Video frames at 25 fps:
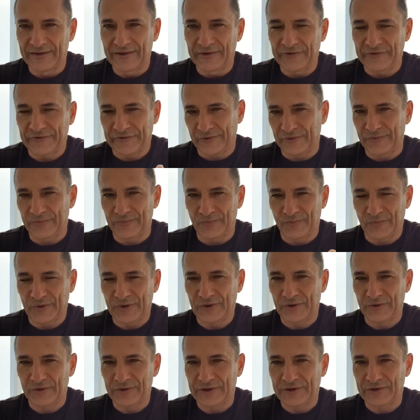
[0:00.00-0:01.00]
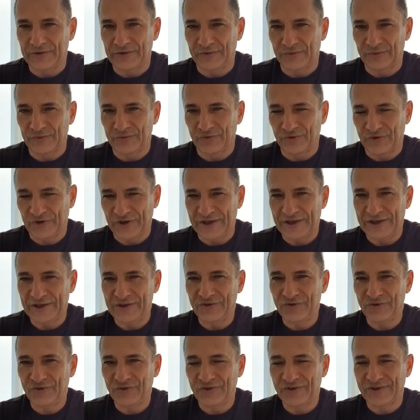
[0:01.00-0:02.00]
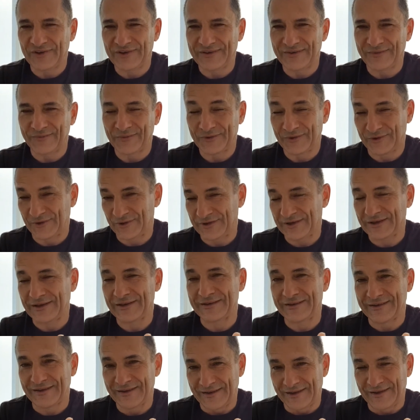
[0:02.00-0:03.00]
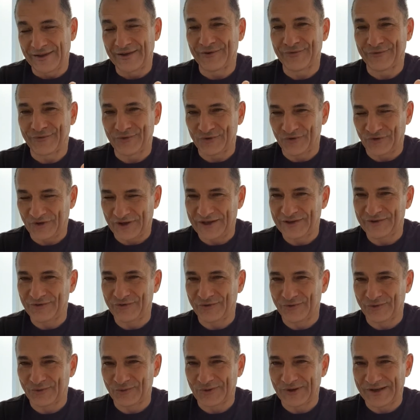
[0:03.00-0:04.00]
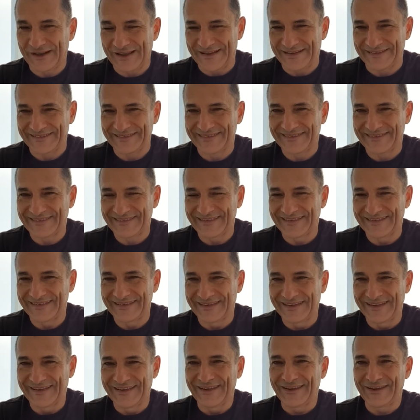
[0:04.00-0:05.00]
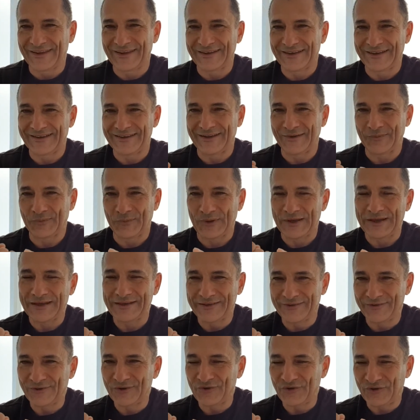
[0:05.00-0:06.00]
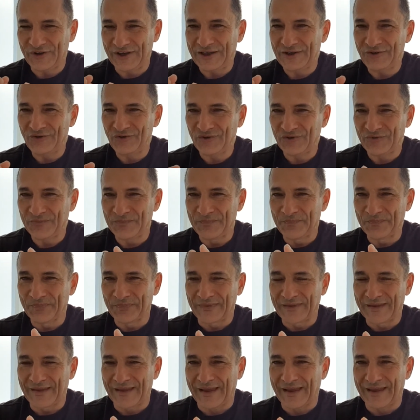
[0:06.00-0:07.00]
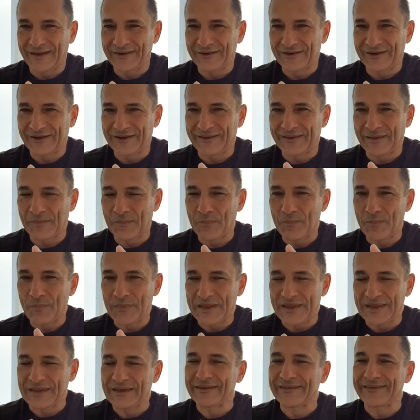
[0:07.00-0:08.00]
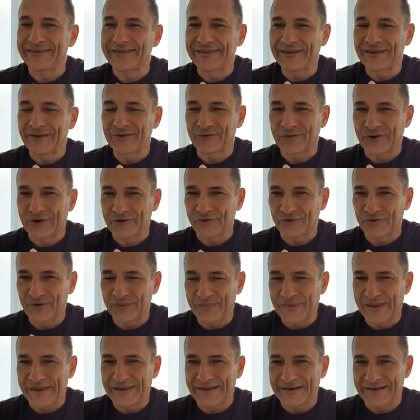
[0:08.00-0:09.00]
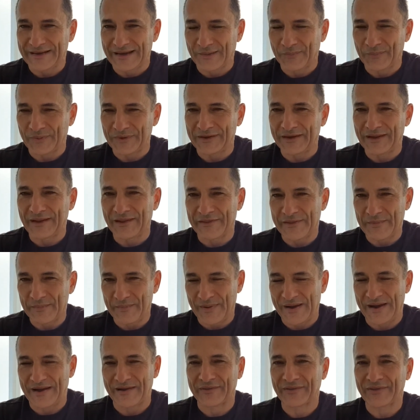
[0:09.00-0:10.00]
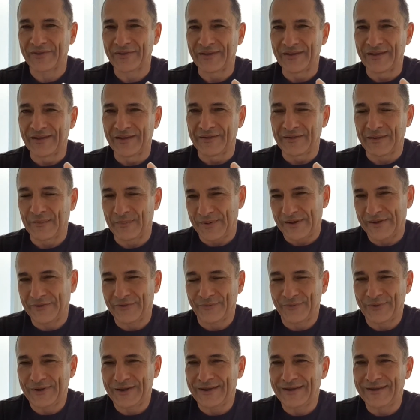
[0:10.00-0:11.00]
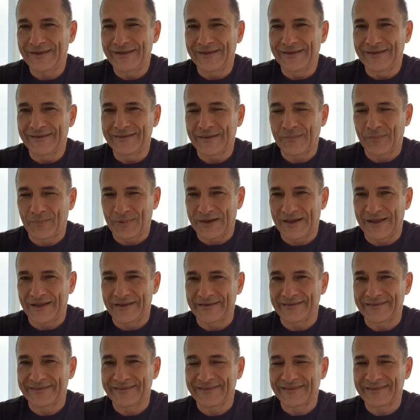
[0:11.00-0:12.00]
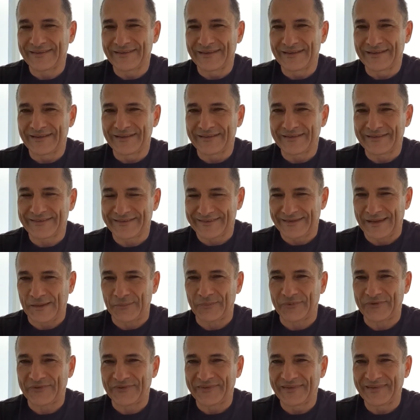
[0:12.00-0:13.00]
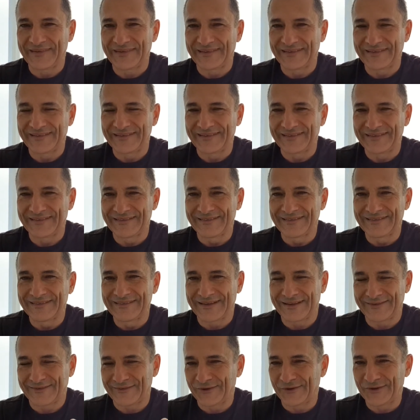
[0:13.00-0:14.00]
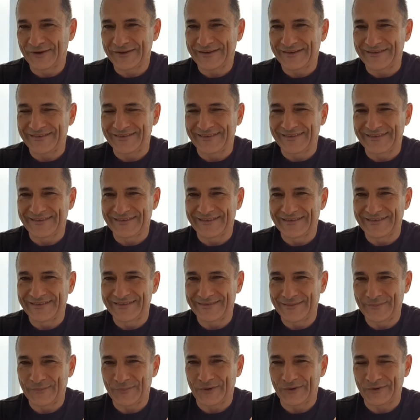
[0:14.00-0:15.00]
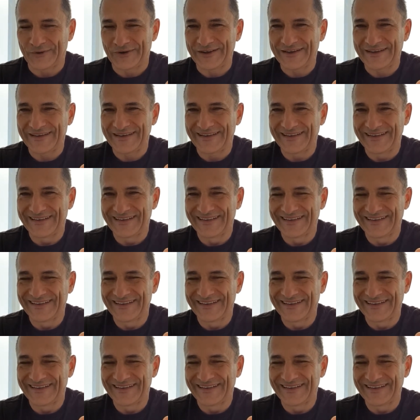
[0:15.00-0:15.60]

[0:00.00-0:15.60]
So what you need to change, what do you need for change to last? You need the willingness to change, and you need the means to actually make it happen. The path, the pathway, the plans, the steps. That's all it is. Simple, right?